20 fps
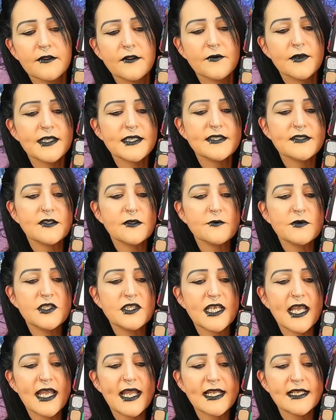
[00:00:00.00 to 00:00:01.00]
There is some
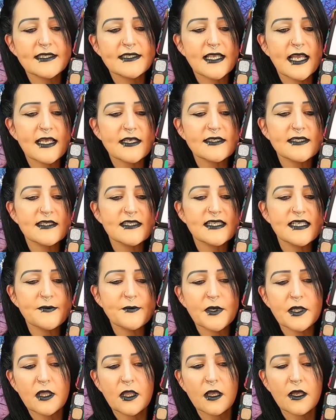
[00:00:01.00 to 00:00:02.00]
shades that are
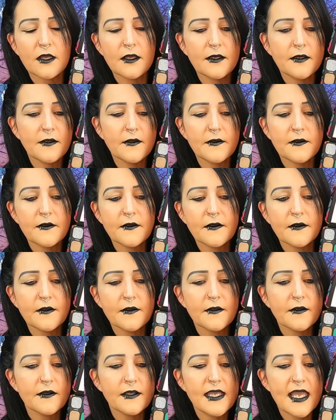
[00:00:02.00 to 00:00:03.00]
similar.
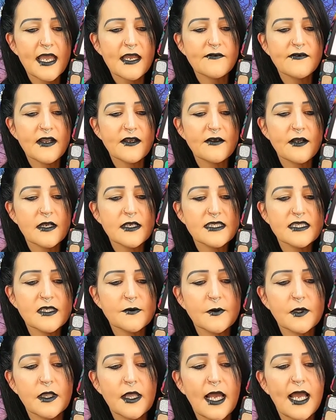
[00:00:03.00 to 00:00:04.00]
Yeah, very, very
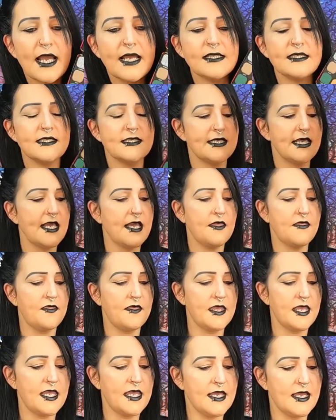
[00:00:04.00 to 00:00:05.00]
similar. I'd say
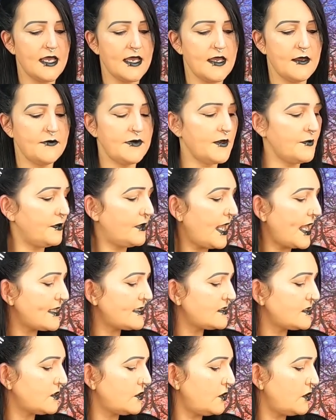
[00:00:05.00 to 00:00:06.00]
the
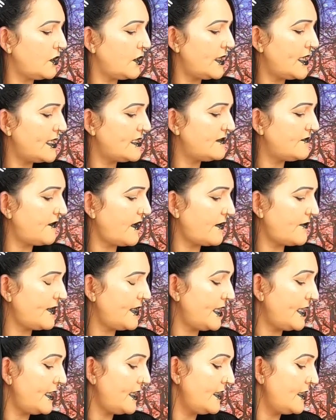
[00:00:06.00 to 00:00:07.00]
plant colour is
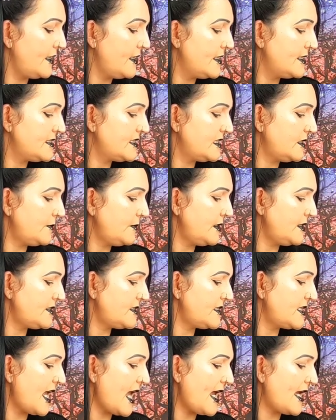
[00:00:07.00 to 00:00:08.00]
very similar
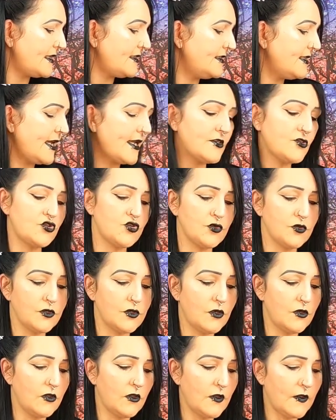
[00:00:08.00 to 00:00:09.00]
to the natural
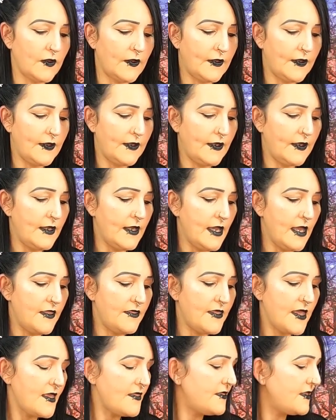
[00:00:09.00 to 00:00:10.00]
colour.
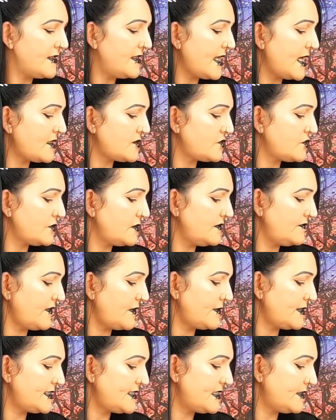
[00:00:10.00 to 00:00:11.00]
And then the natural is
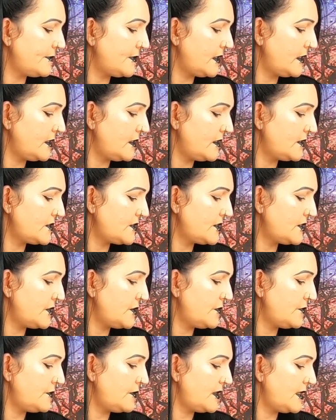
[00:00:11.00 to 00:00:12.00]
very similar
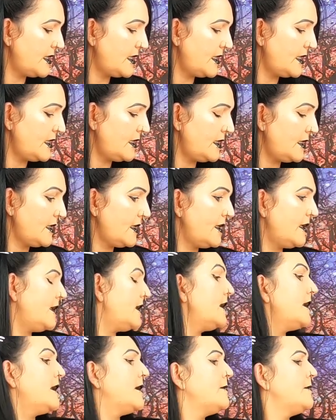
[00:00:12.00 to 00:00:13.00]
to the,
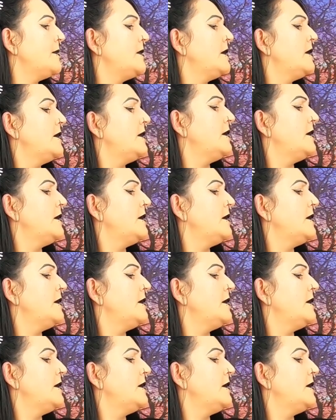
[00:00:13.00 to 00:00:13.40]
I